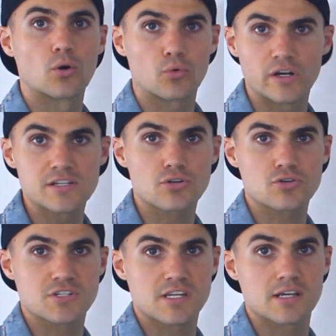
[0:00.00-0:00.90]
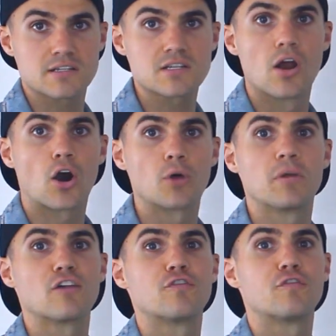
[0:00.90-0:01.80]
resources are
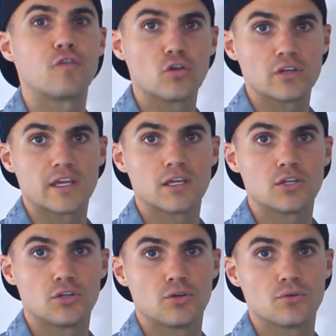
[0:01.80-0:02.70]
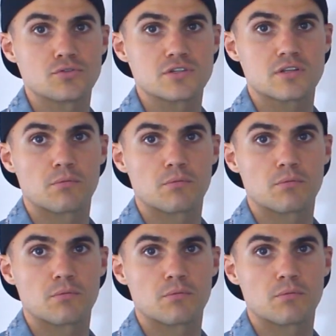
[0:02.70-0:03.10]
being fully used.